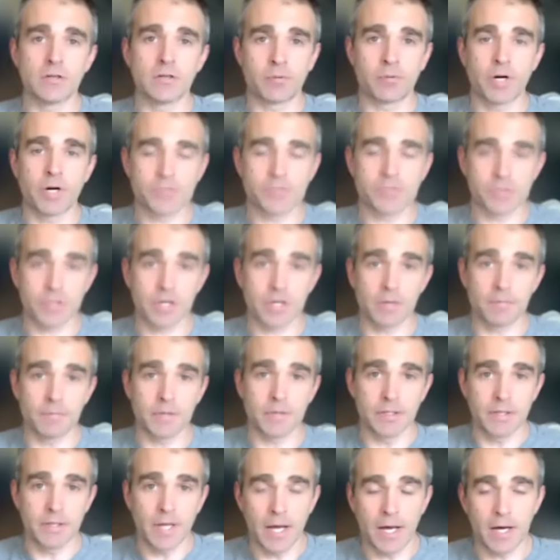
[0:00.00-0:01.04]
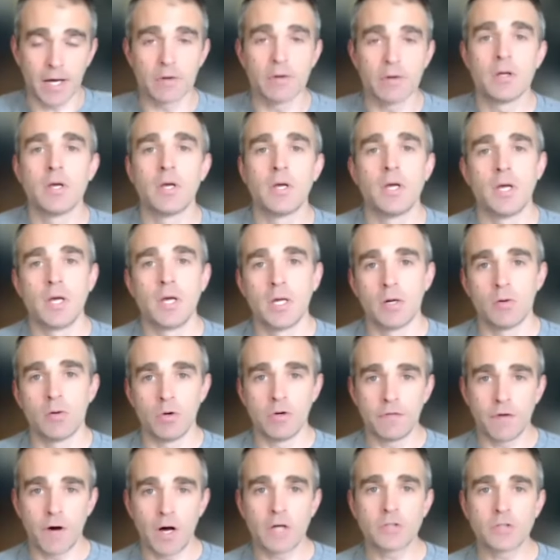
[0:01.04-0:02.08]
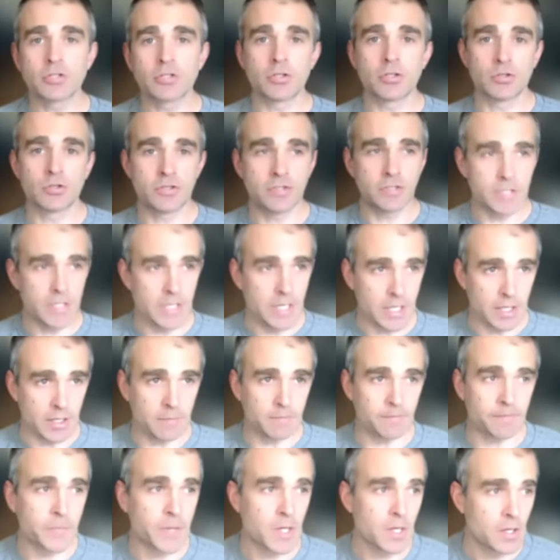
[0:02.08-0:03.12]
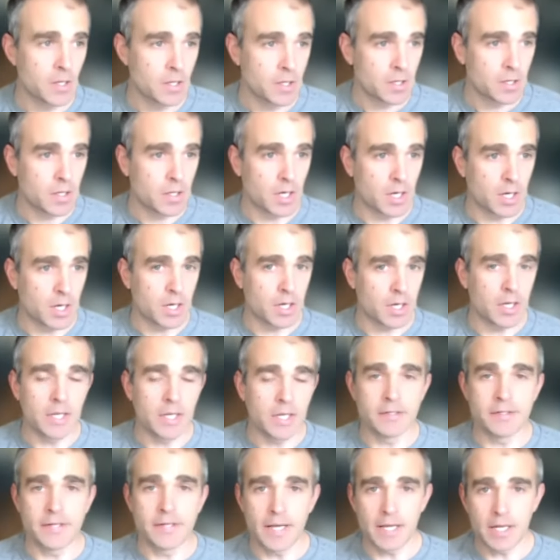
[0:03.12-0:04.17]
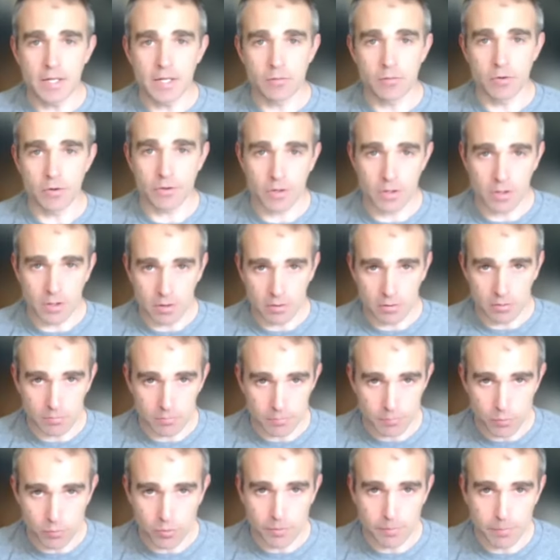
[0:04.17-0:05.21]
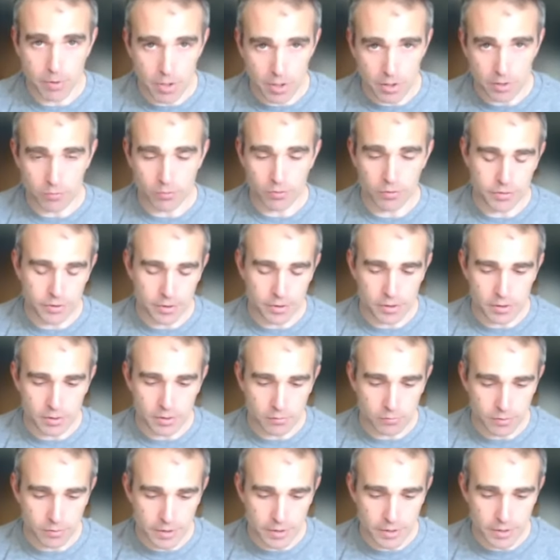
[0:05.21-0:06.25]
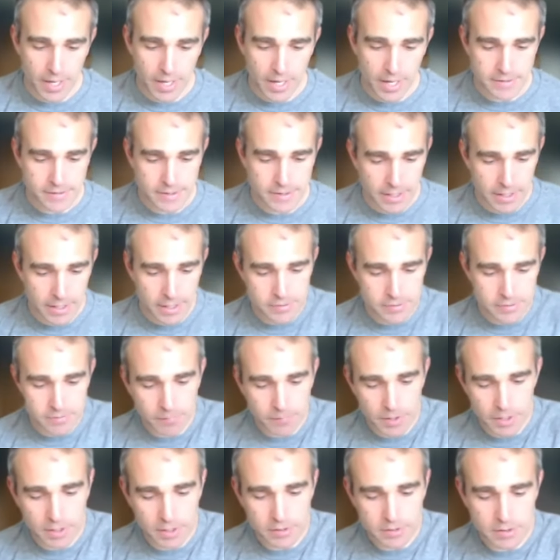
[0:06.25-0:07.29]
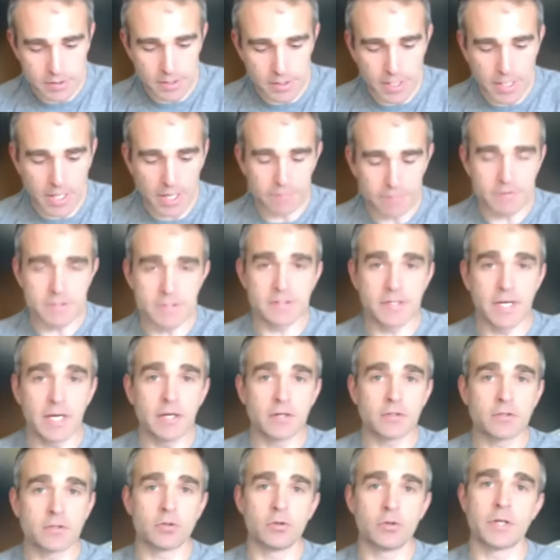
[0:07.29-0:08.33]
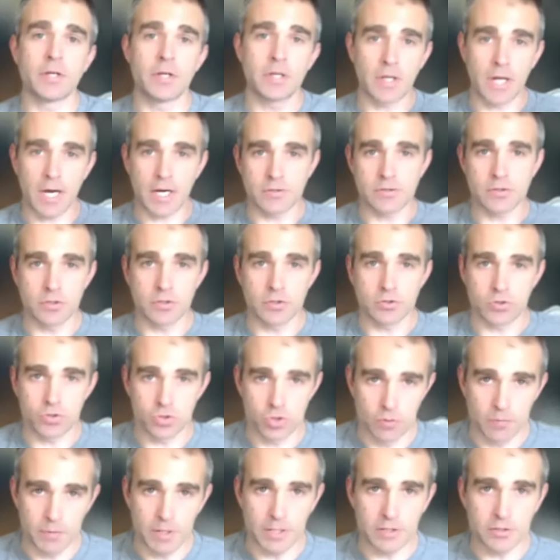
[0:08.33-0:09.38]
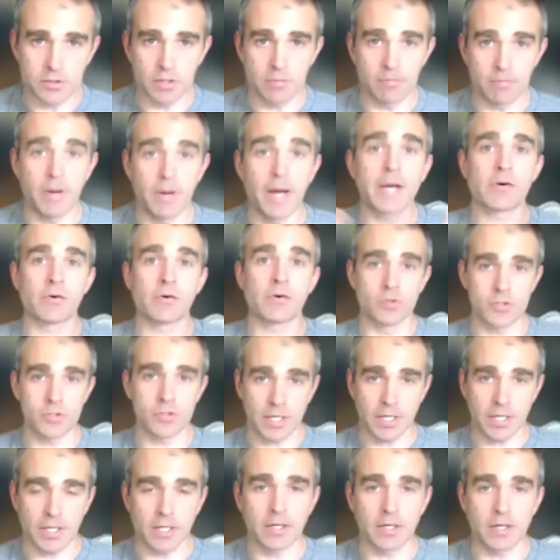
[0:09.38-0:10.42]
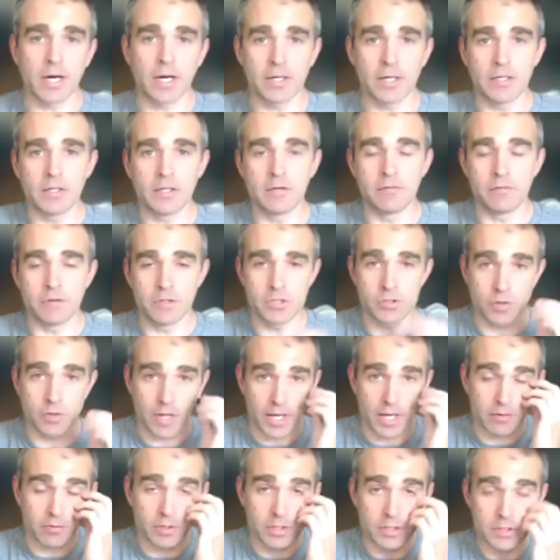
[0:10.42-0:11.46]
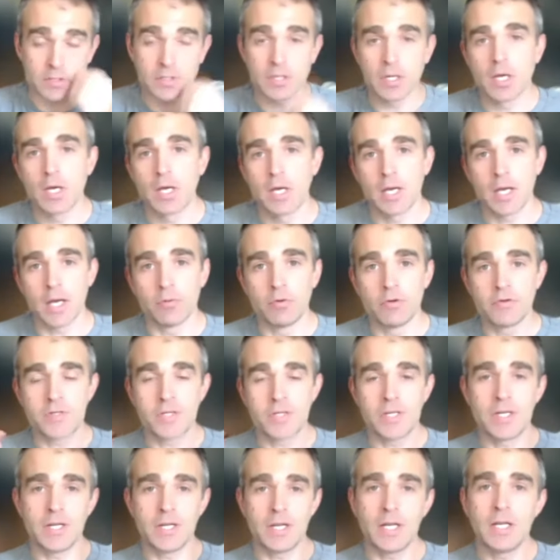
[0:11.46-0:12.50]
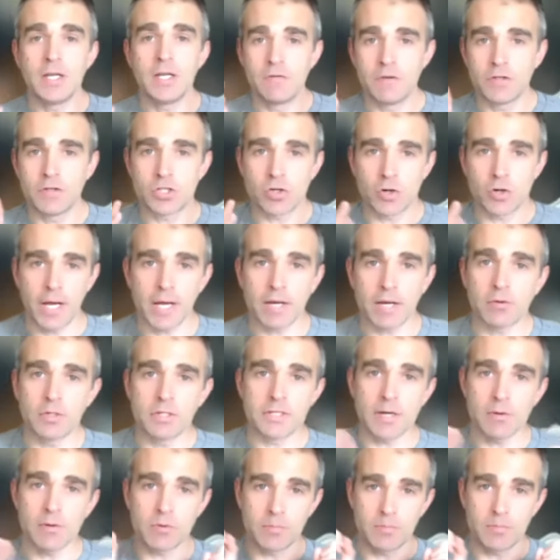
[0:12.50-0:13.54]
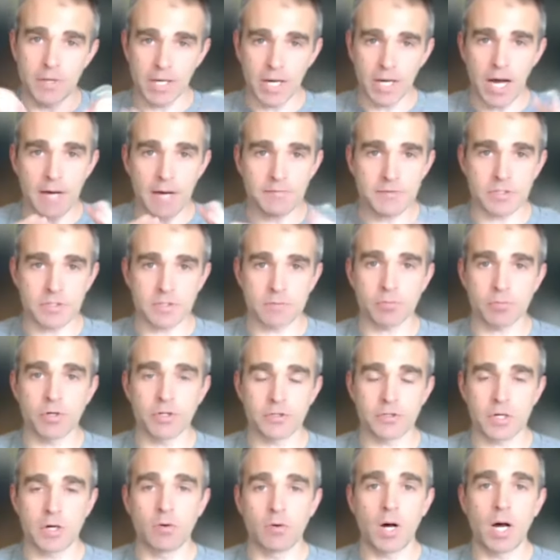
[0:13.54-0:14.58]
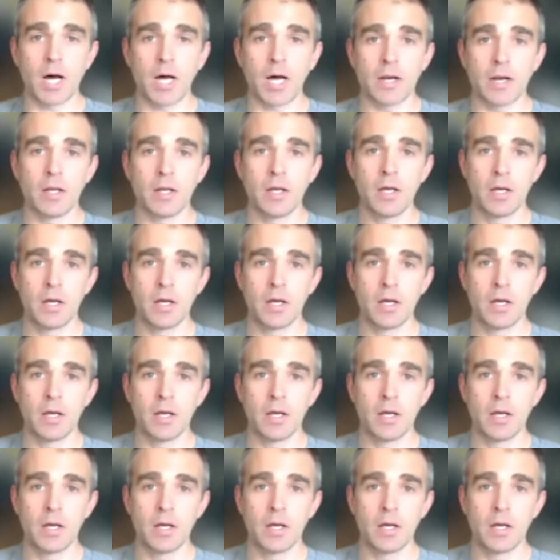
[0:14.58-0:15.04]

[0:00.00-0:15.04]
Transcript: of pressure coming down. We've also seen in data we partner with the Nasdaq on some things, and they have this data tool that allows you to zoom into the microsecond on individual equities. And we've seen in individual equities that when big options prints go on,